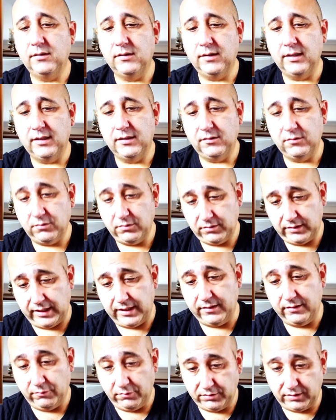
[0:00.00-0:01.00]
it's, also
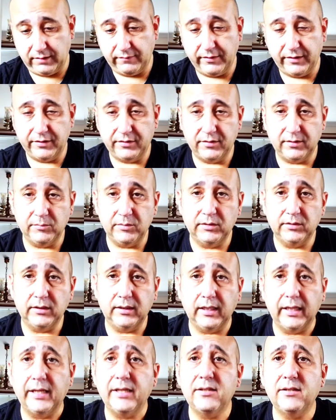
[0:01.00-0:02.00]
and also very similar to
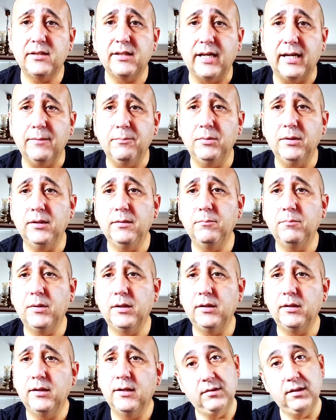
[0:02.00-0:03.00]
landscaping
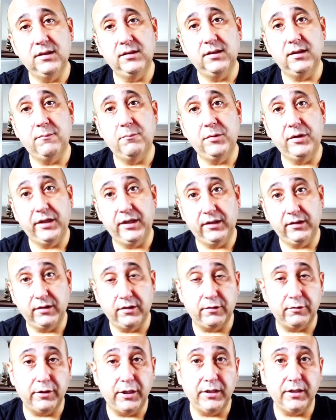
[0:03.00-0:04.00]
but instead of bringing the
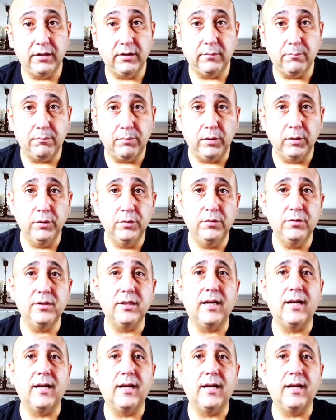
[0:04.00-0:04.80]
green and the blues